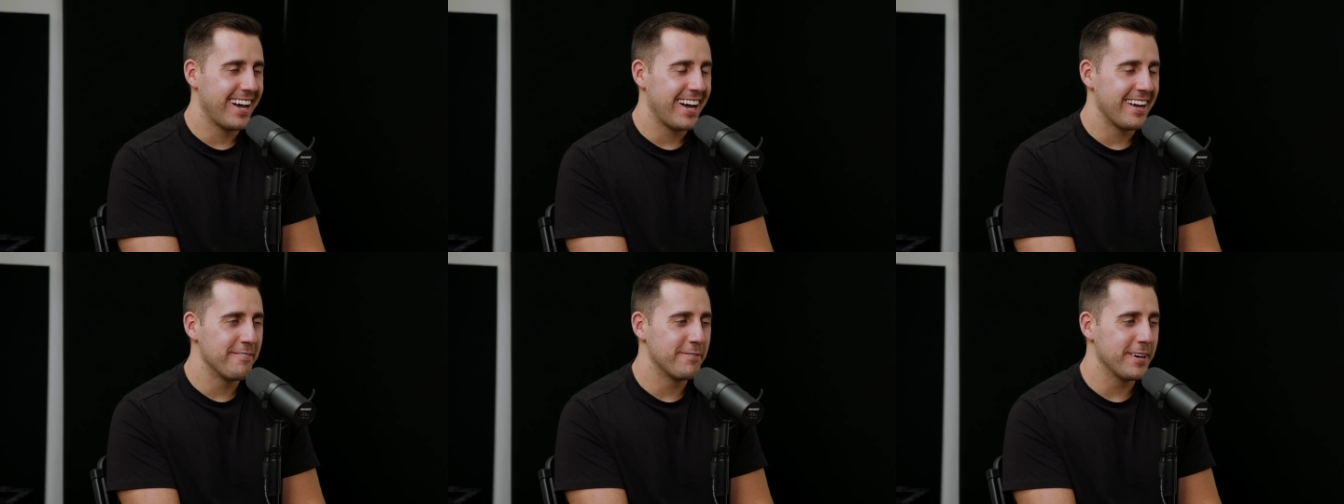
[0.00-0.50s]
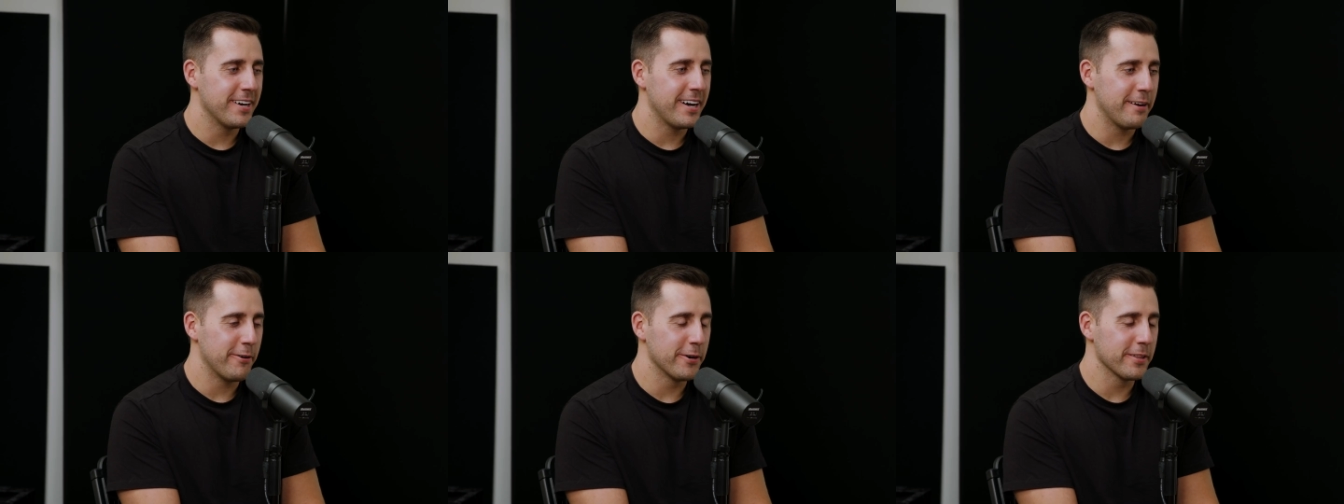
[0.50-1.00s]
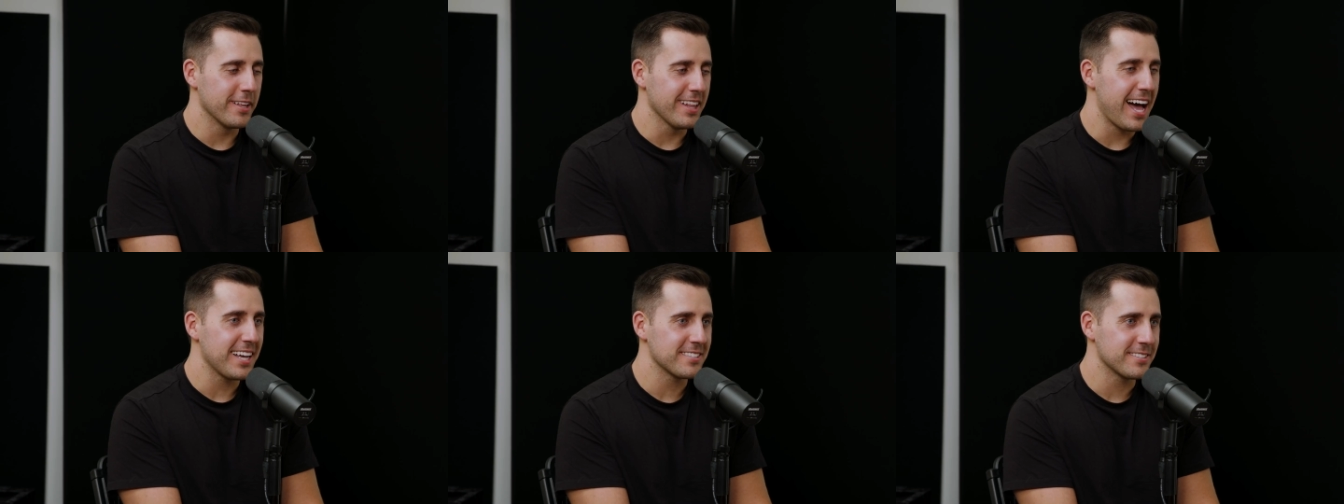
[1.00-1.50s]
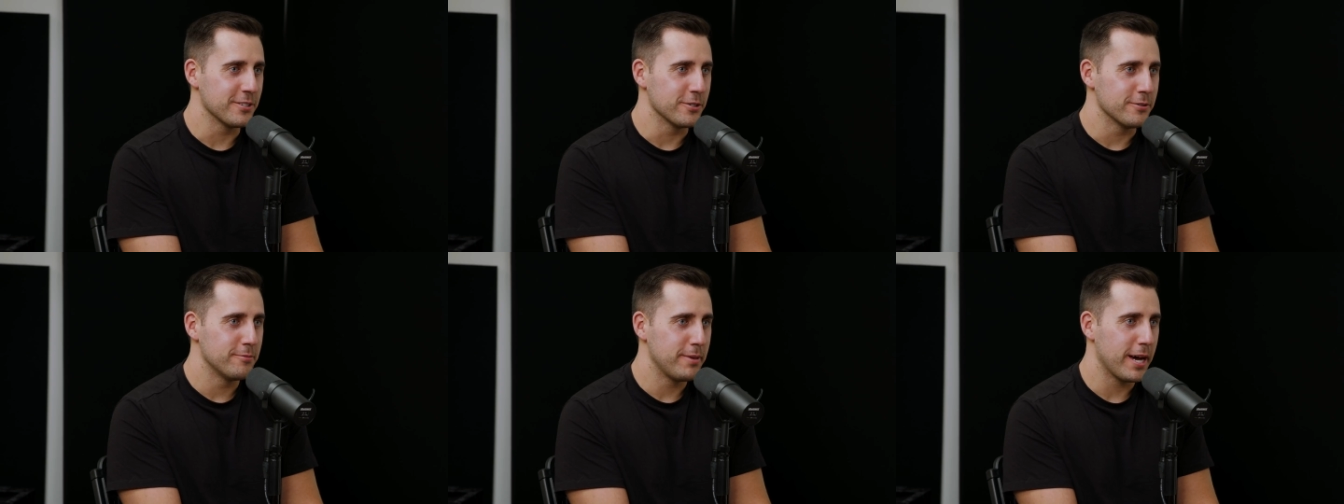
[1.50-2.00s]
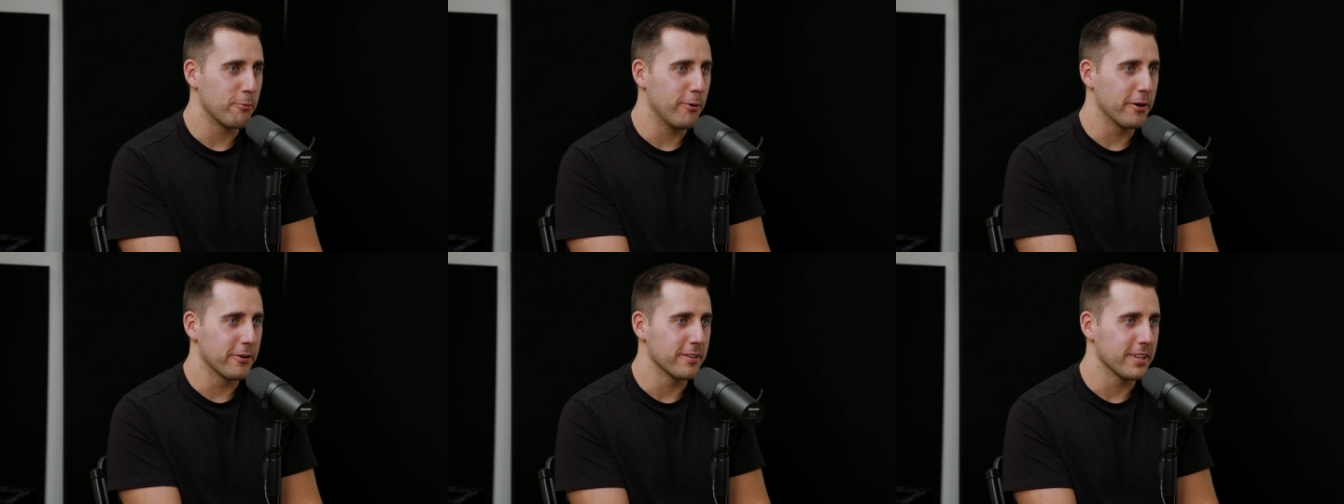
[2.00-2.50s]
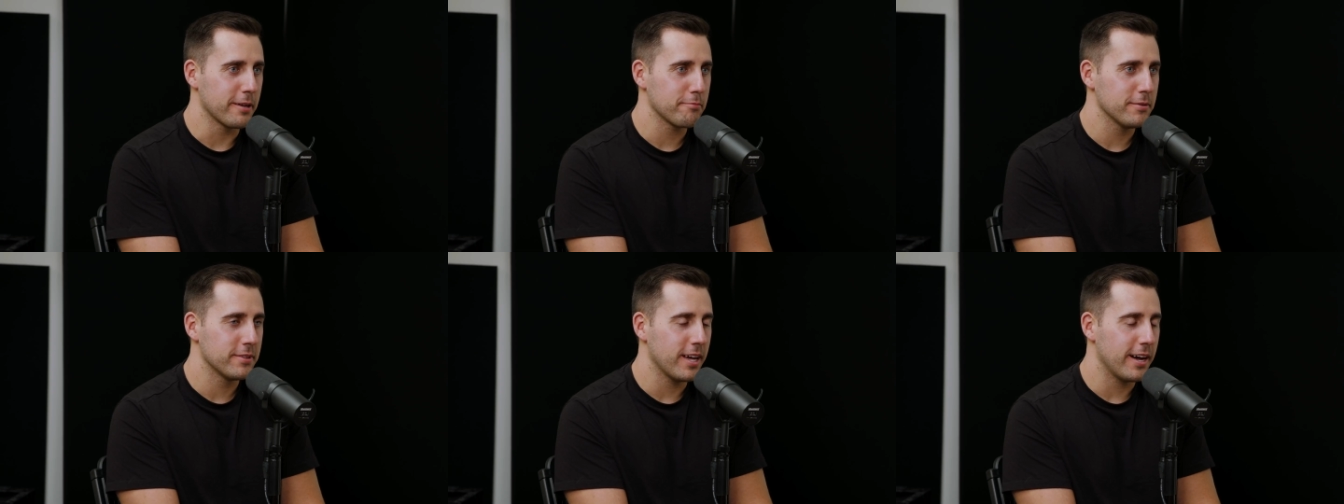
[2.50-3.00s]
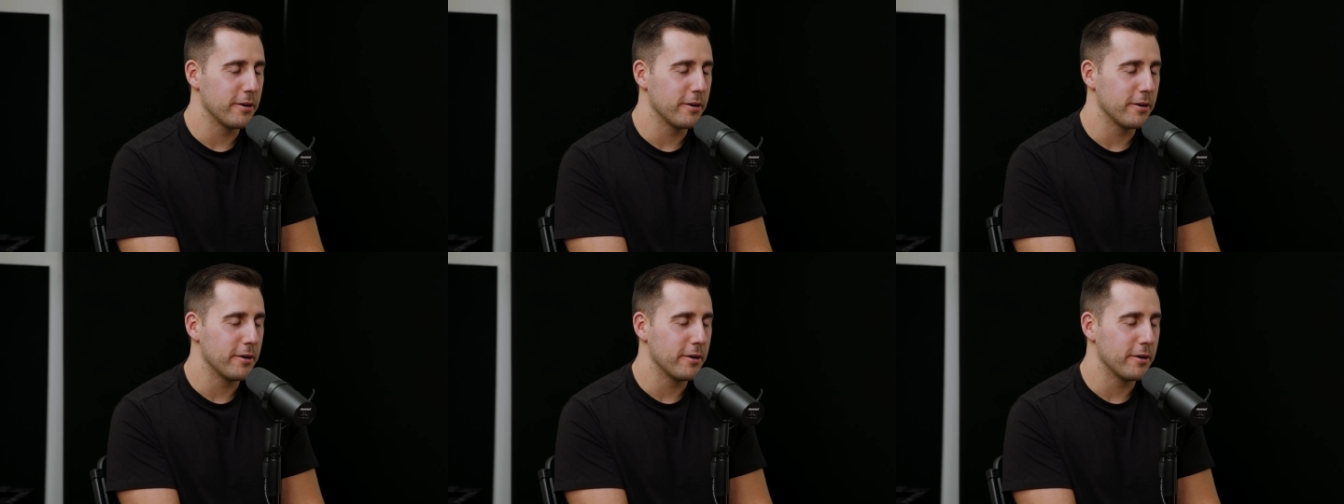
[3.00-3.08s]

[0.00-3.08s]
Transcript: I've heard of the last two, Badwater and like the